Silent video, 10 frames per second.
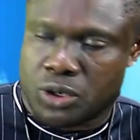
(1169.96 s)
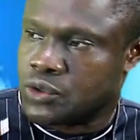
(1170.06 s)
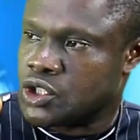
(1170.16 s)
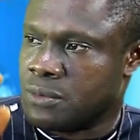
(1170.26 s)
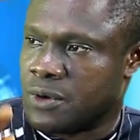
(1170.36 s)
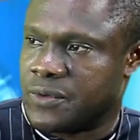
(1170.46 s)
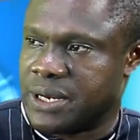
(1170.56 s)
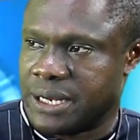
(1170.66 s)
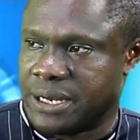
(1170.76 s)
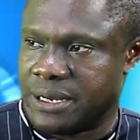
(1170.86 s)
on top of
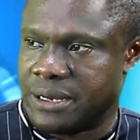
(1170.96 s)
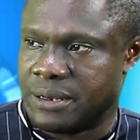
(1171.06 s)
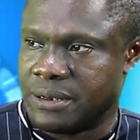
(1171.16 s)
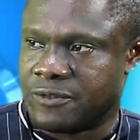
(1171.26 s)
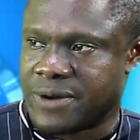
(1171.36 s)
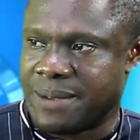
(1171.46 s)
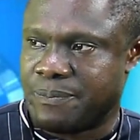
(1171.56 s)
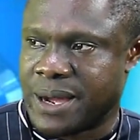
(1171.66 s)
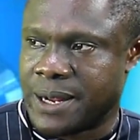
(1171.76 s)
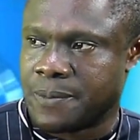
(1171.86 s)
the frying
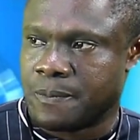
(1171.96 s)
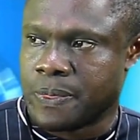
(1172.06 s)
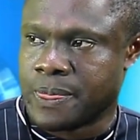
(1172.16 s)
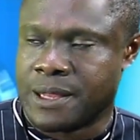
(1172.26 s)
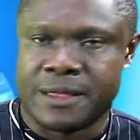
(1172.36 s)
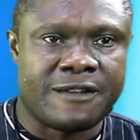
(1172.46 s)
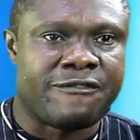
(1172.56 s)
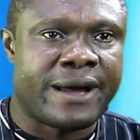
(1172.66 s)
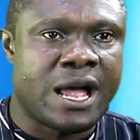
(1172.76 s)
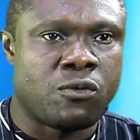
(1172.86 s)
pan. The
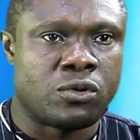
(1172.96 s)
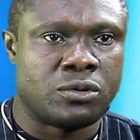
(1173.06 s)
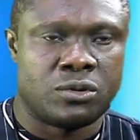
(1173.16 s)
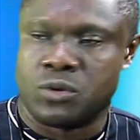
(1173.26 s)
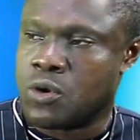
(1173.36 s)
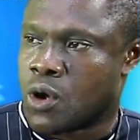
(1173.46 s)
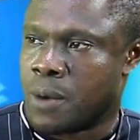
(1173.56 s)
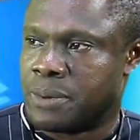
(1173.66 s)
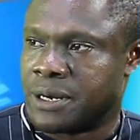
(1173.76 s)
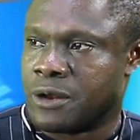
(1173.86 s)
fire will go
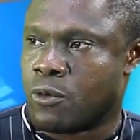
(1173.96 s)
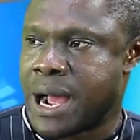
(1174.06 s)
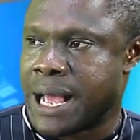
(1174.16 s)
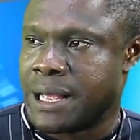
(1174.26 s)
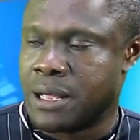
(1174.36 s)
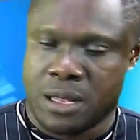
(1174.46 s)
completely. Why?